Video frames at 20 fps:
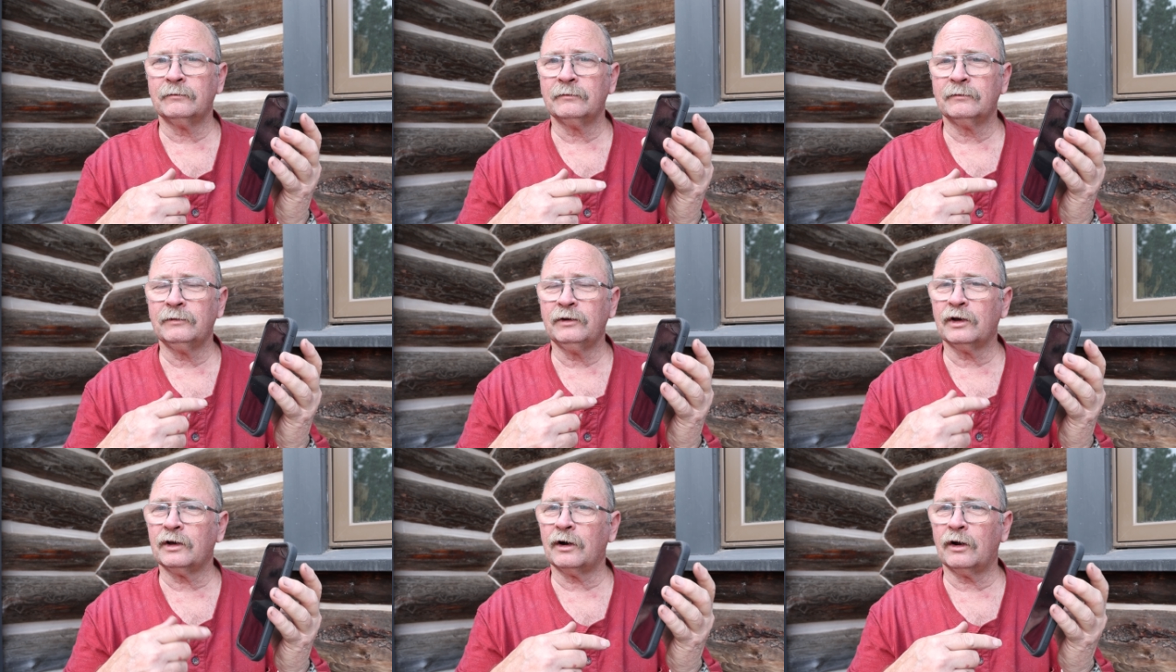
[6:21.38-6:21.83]

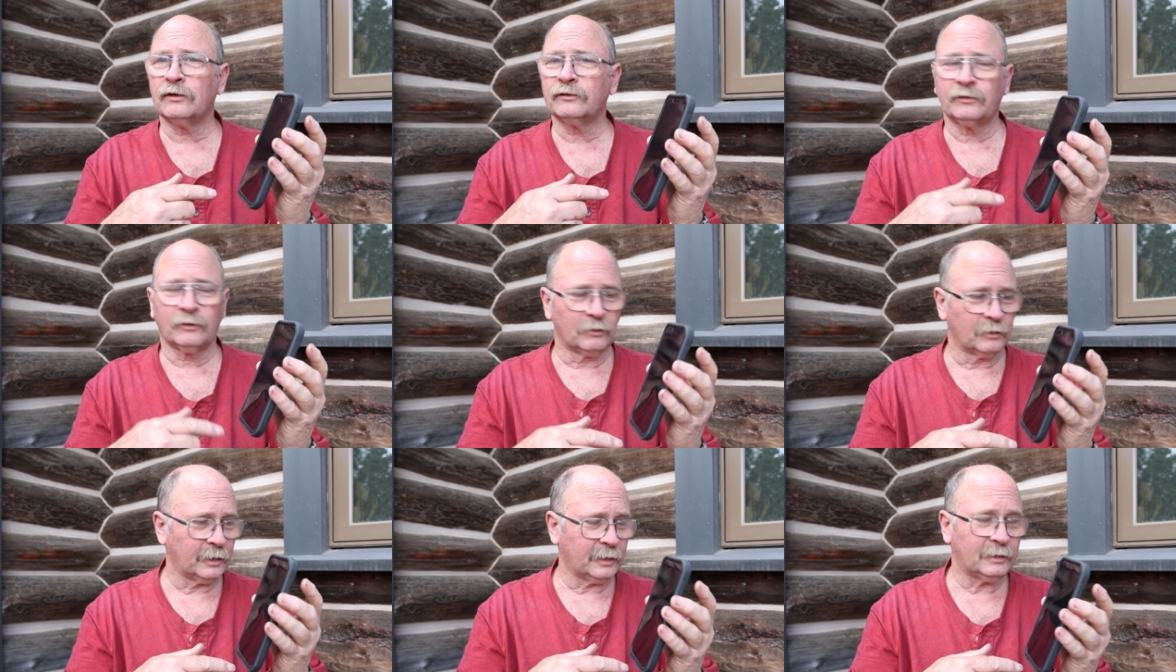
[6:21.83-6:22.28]
You can
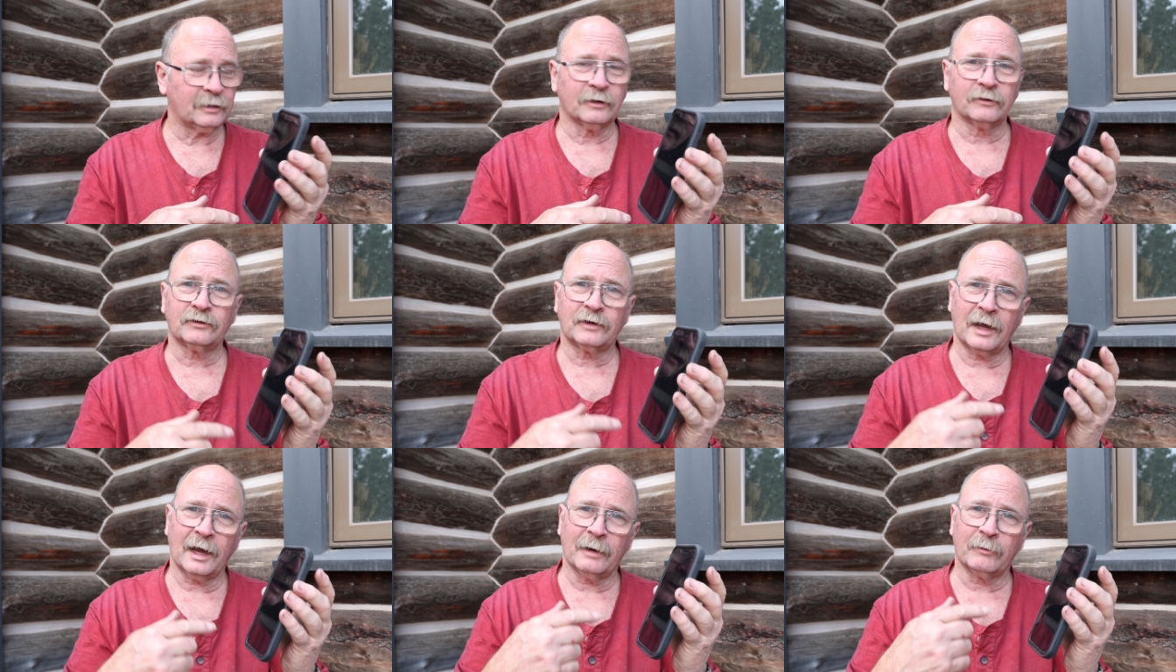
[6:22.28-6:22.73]
also link
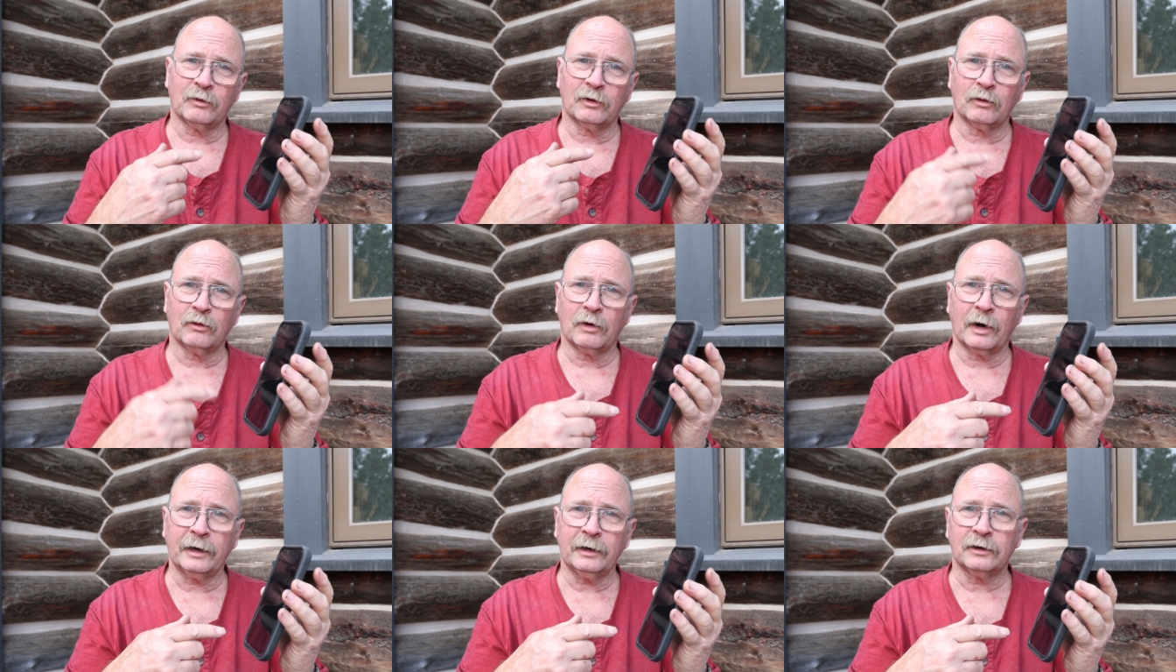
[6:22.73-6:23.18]
this camera
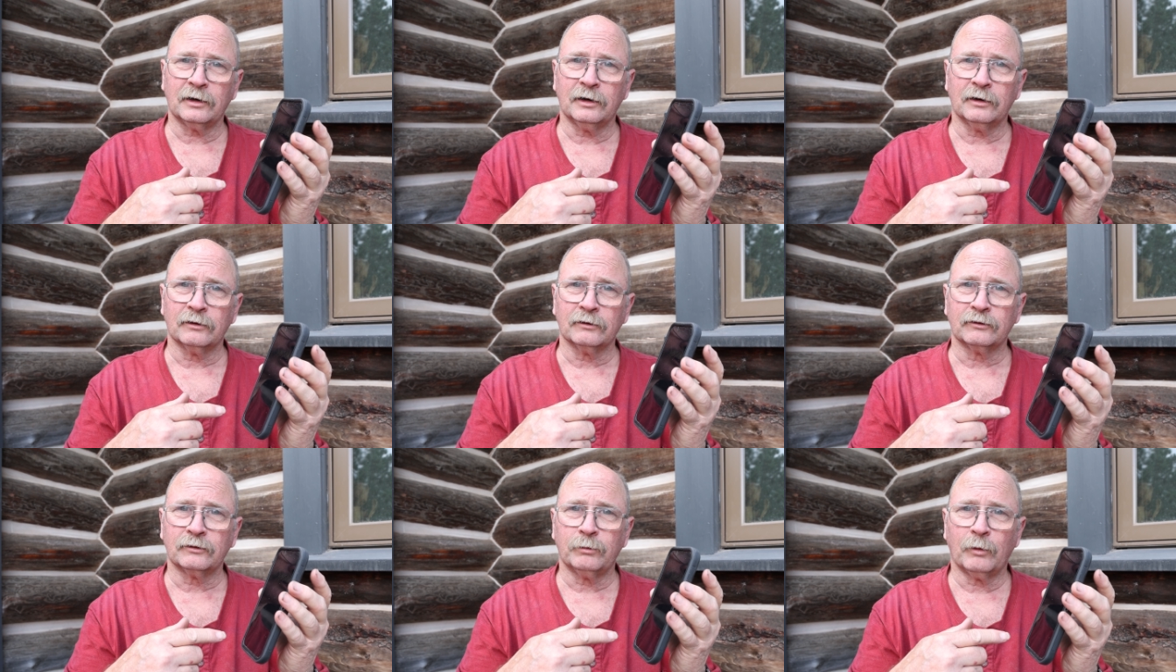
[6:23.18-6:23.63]
right to
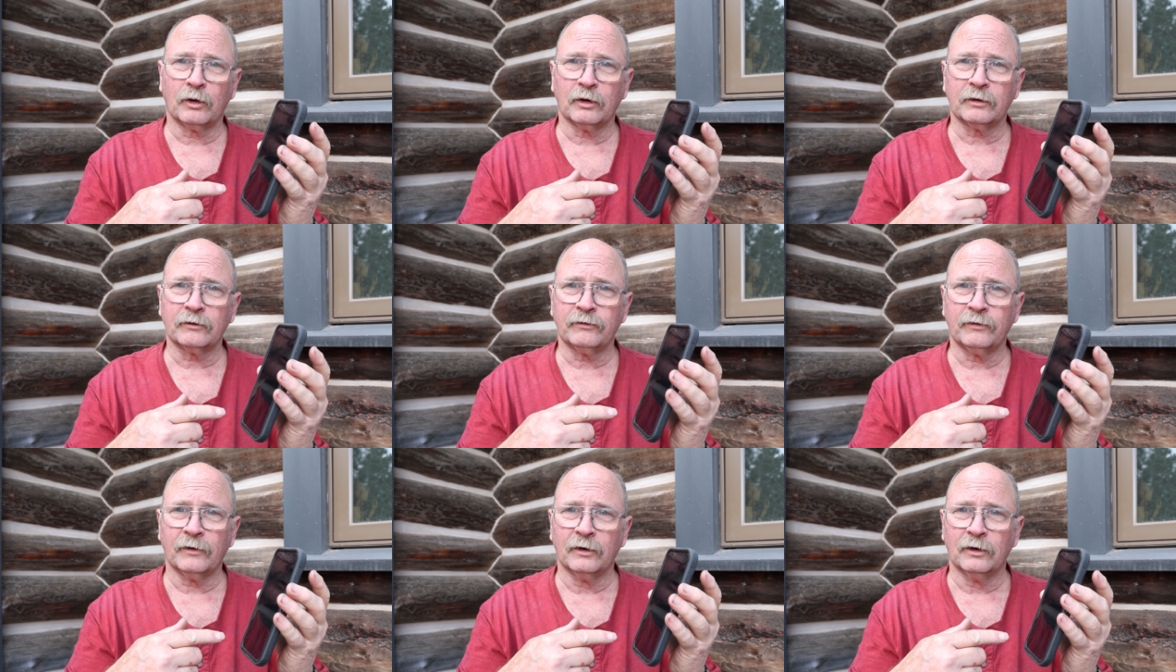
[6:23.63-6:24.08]
your
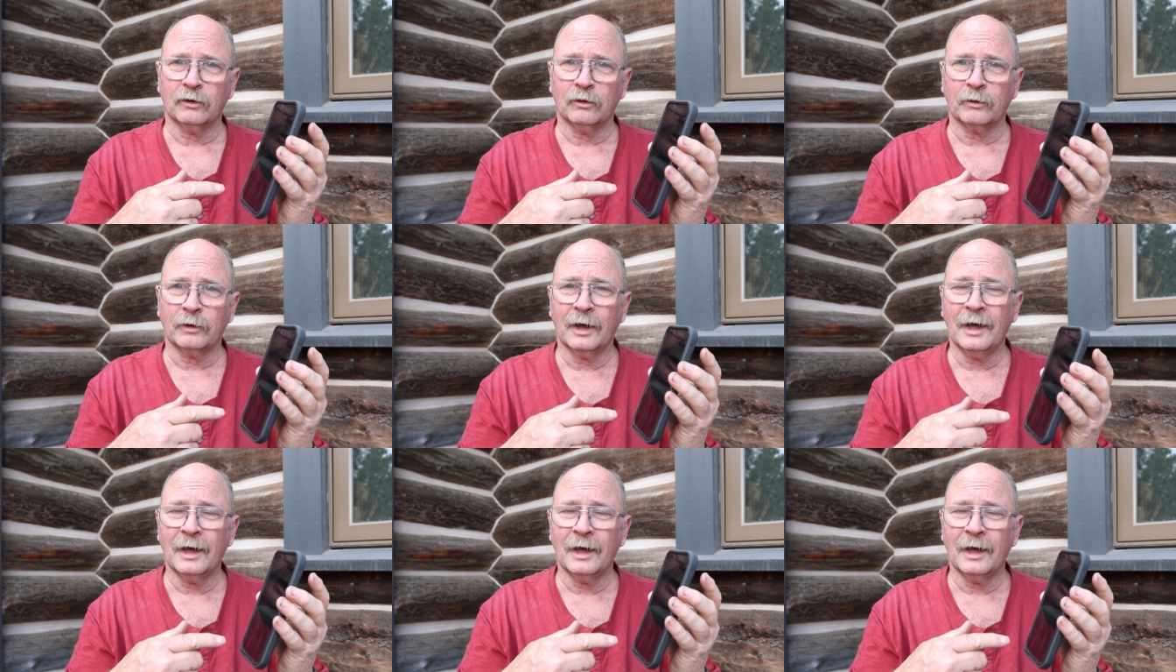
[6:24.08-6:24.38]
smartphone.